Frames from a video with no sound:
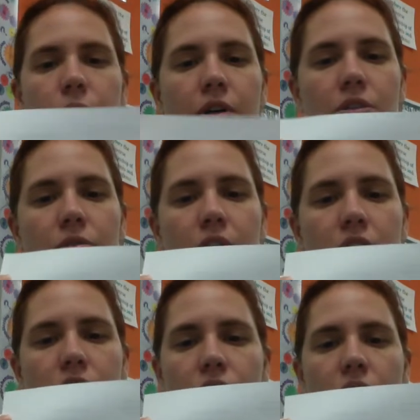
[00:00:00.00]
going through this
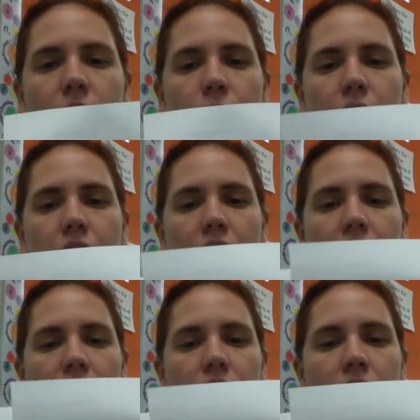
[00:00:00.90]
unit, we
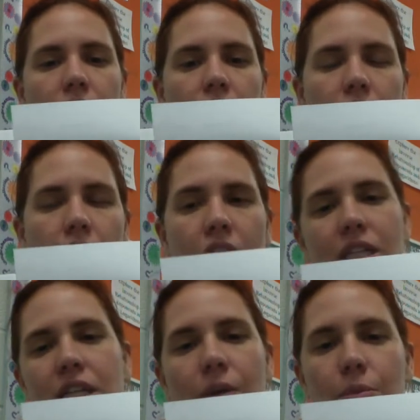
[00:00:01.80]
can,
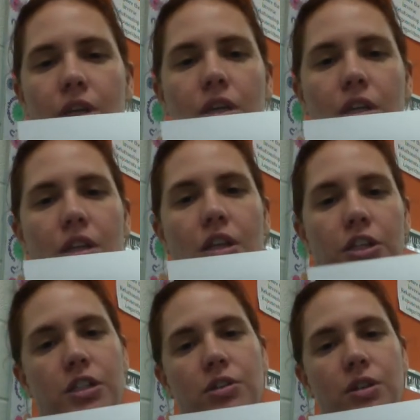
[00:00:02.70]
anytime we
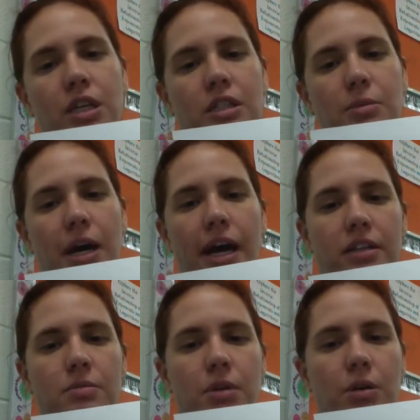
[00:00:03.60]
learn new things about
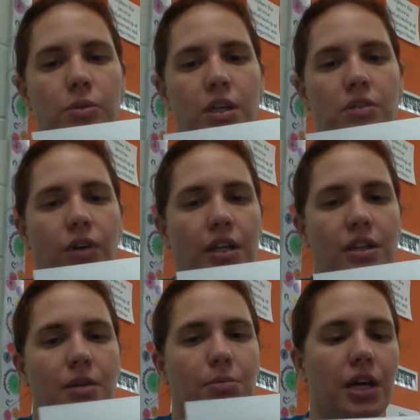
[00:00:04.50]
asymptotes, we can write
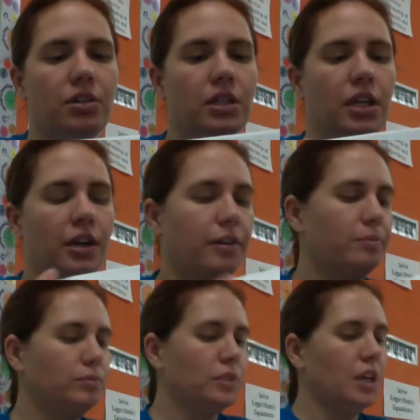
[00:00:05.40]
them down in here.
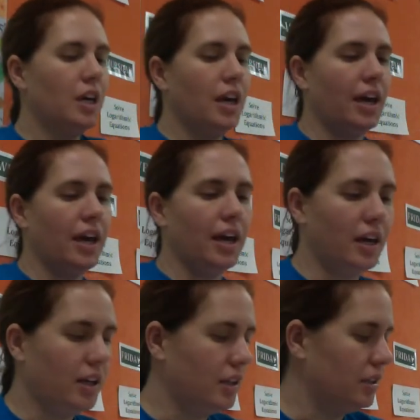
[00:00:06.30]

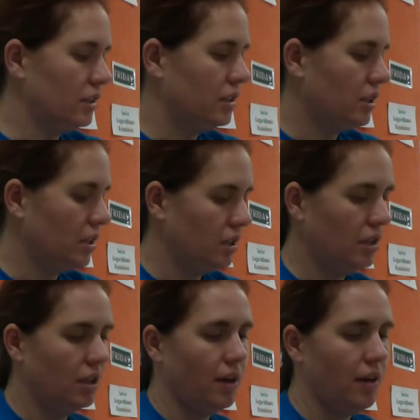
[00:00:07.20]
And
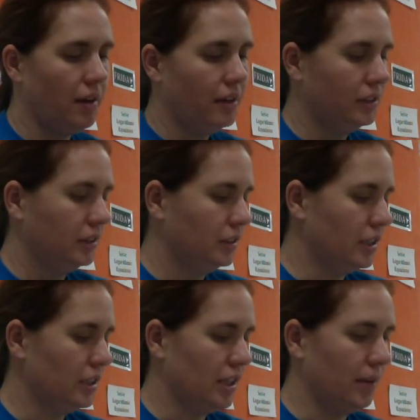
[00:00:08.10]

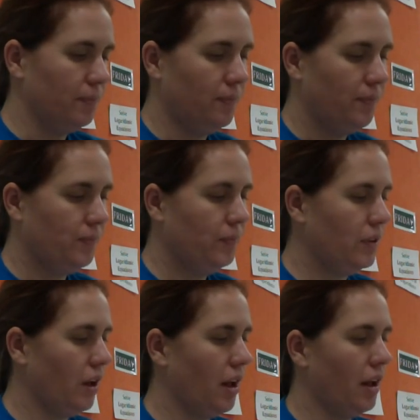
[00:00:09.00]
let's see.
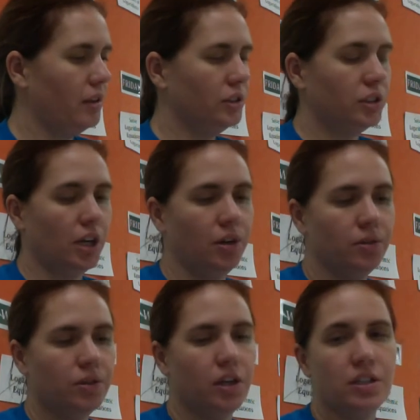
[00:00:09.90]
So
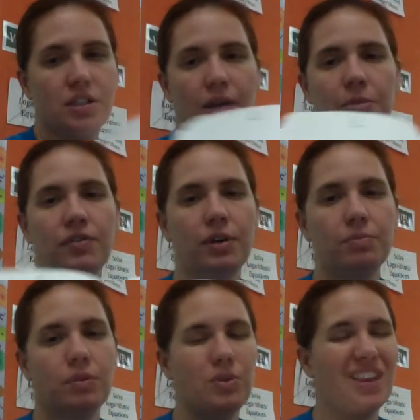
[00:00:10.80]
notice some of
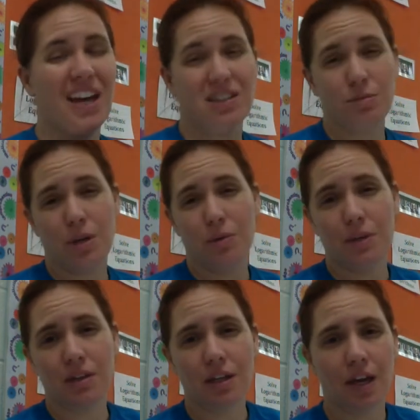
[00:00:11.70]
them with asymptotes.
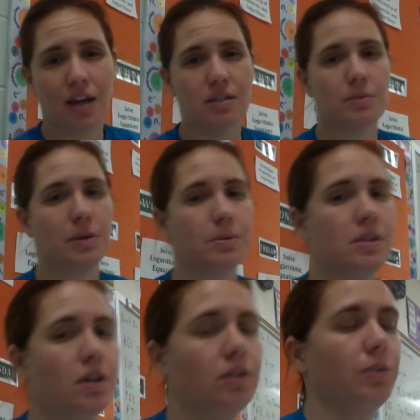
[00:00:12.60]
I think asymptote is
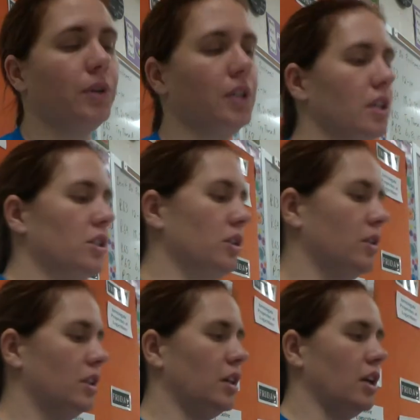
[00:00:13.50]
the only one in this
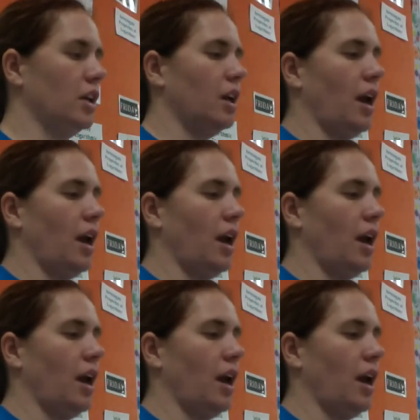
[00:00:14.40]
unit that's